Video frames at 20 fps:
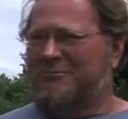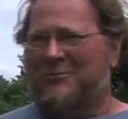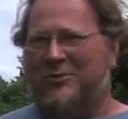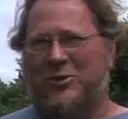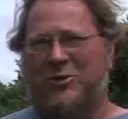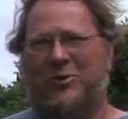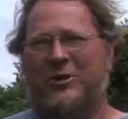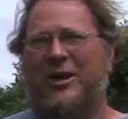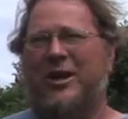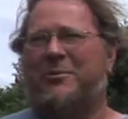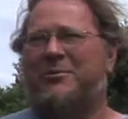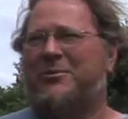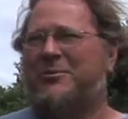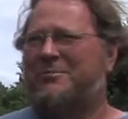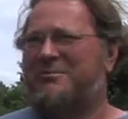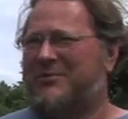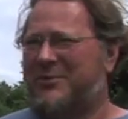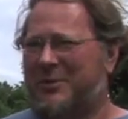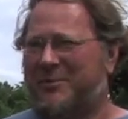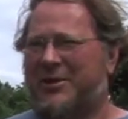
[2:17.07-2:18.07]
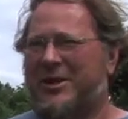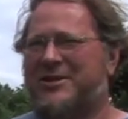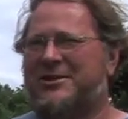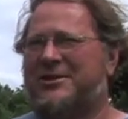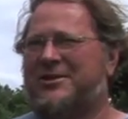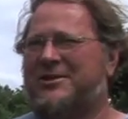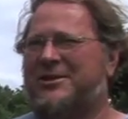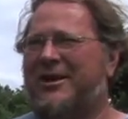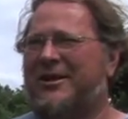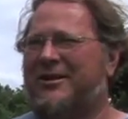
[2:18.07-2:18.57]
you kept the
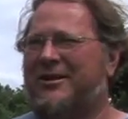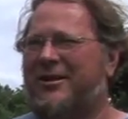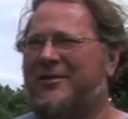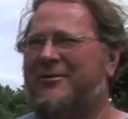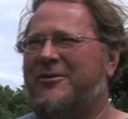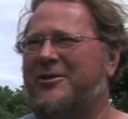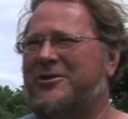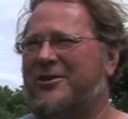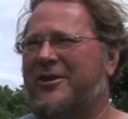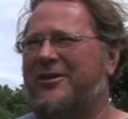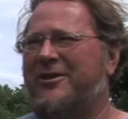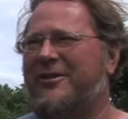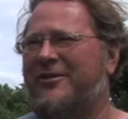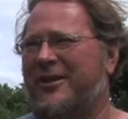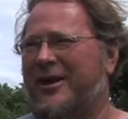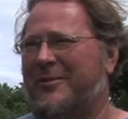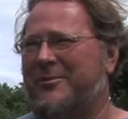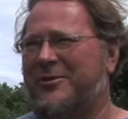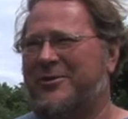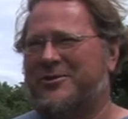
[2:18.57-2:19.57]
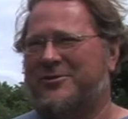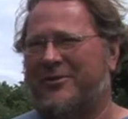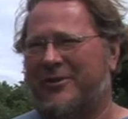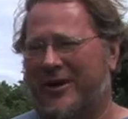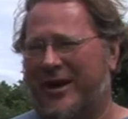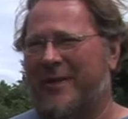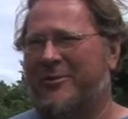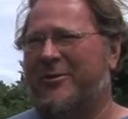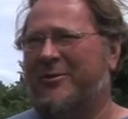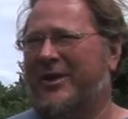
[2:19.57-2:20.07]
pesticide coverage on your apples for
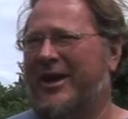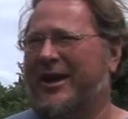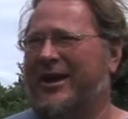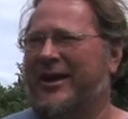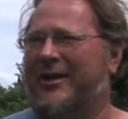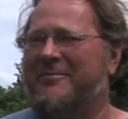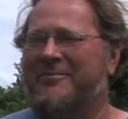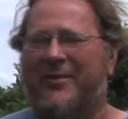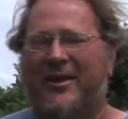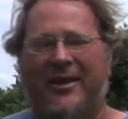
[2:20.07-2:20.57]
apple maggot.